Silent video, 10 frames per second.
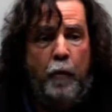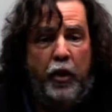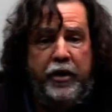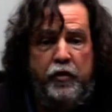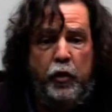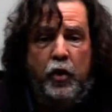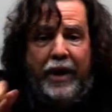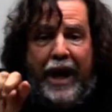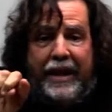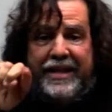But if you
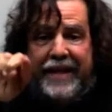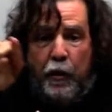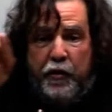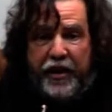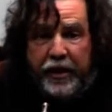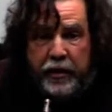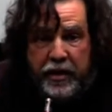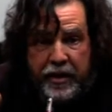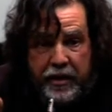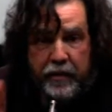look at
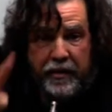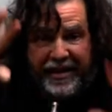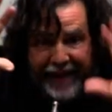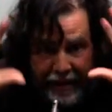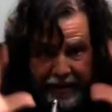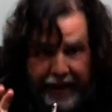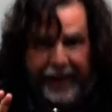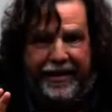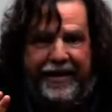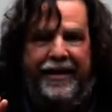
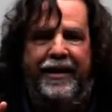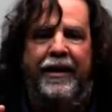southern-centric